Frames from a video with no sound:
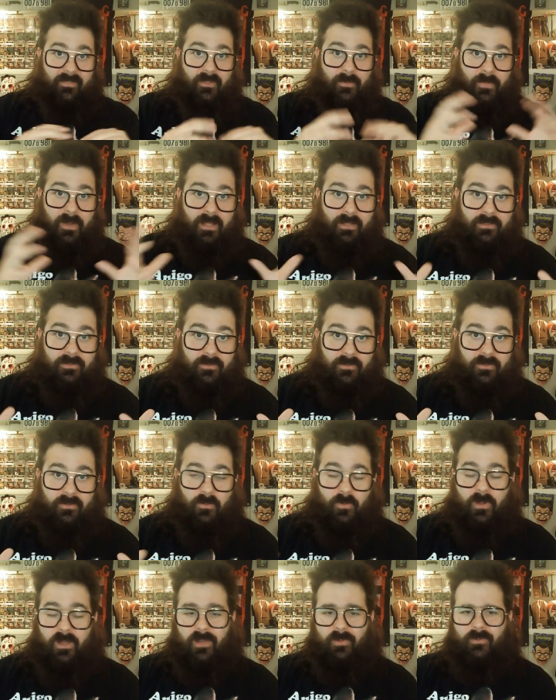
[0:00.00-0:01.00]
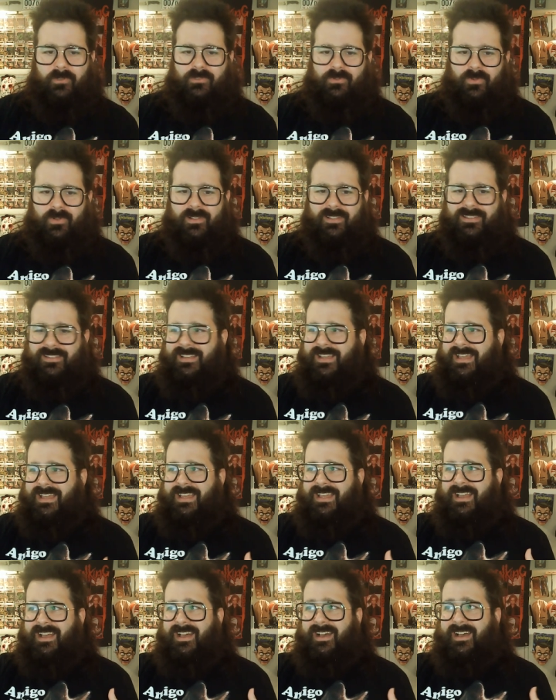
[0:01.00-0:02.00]
The Monster Squad, which was
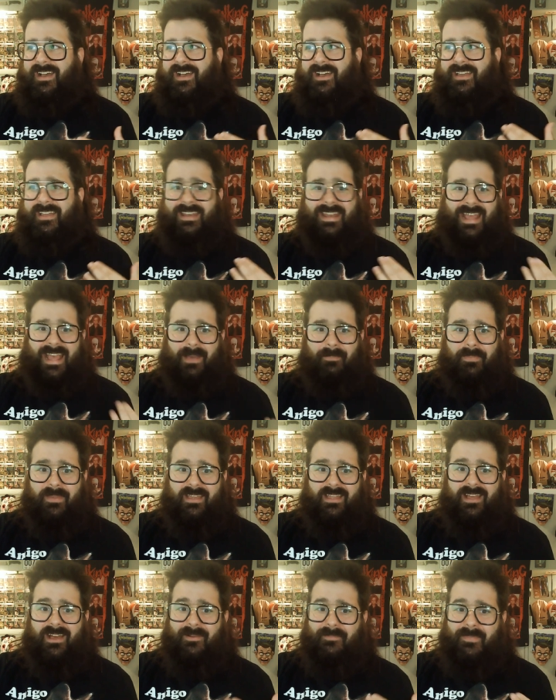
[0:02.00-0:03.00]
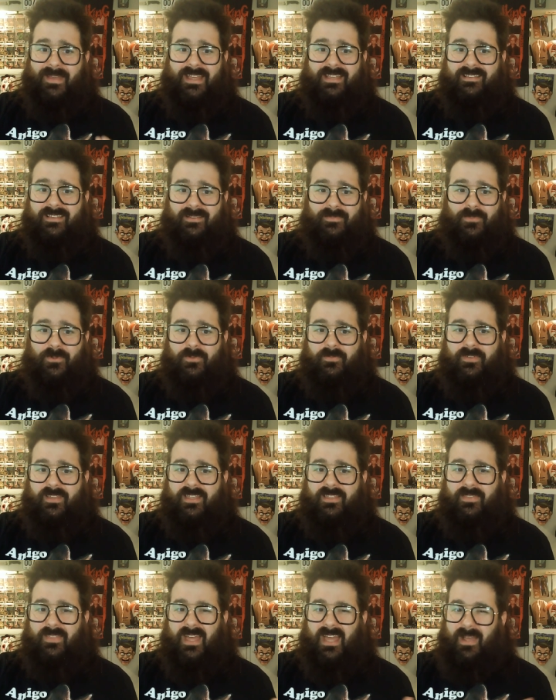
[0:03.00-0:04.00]
an epic, amazing
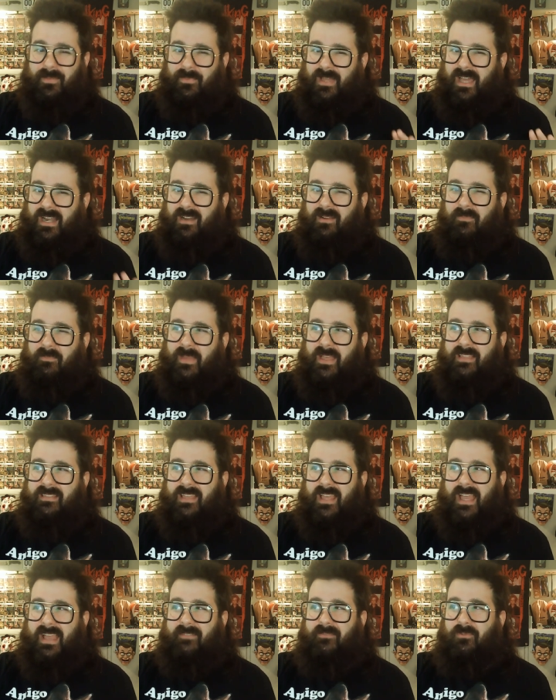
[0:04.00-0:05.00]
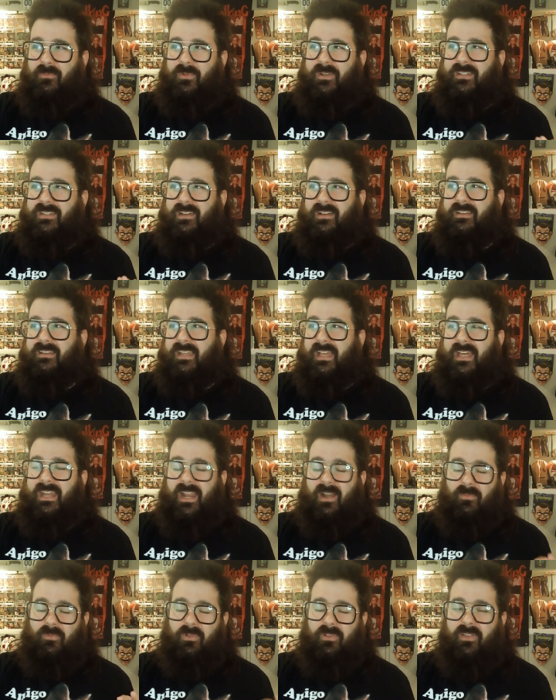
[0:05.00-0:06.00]
movie that I'm kind of amazed they haven't redone yet.
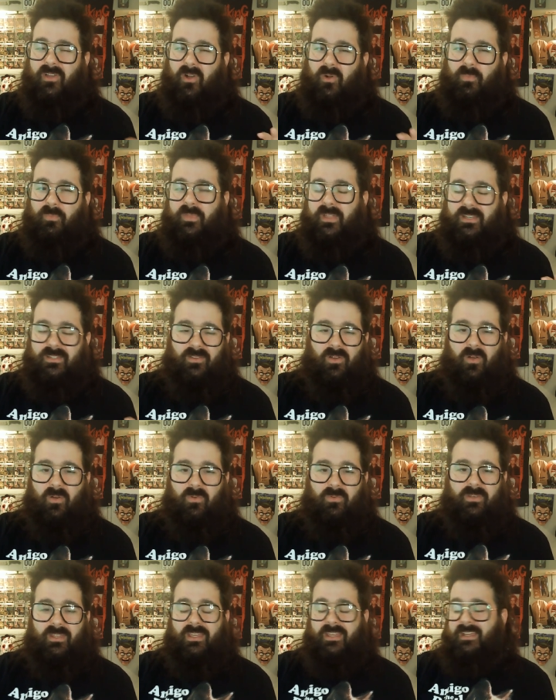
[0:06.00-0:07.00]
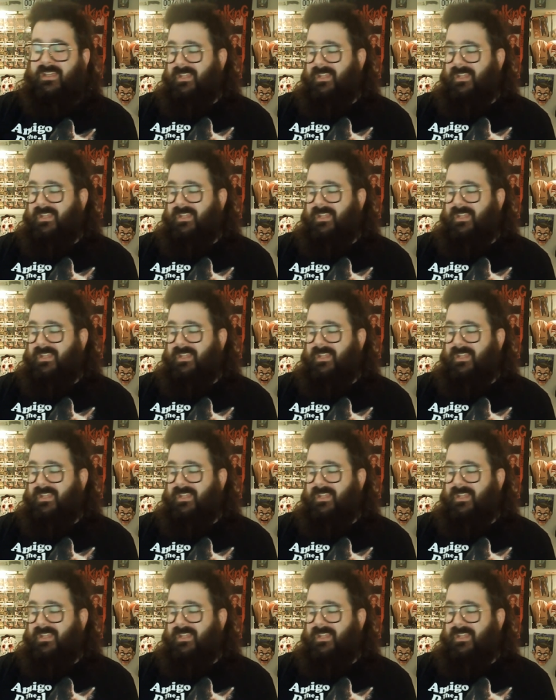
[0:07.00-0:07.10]
I really hope they don't.